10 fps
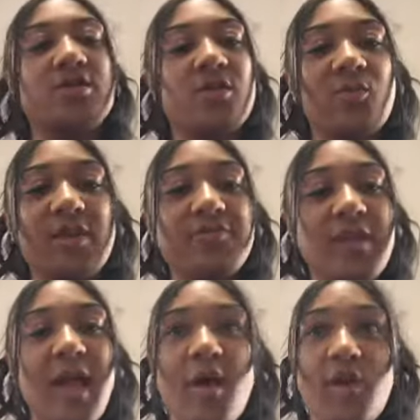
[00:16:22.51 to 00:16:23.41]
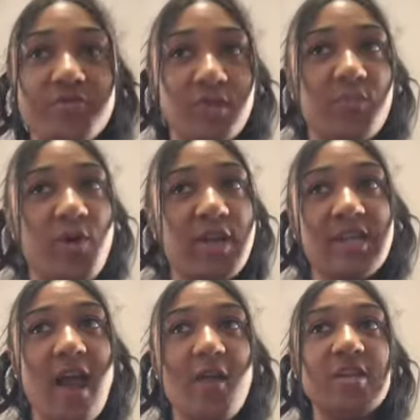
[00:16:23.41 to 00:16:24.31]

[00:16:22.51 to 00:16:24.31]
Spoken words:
So we flag Officer Porky down.